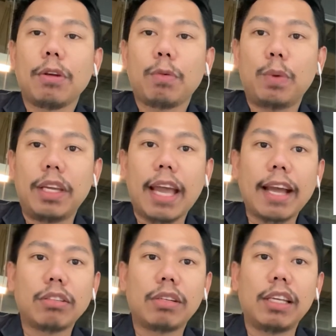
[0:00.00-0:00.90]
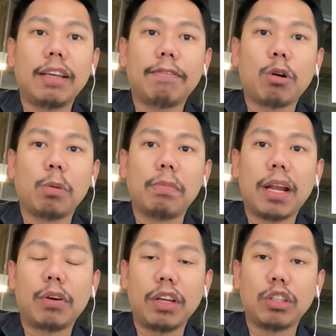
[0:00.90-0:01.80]
we actually evolve
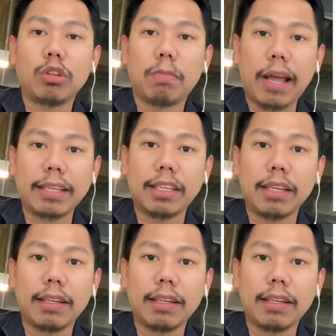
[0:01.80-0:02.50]
now into blockchain.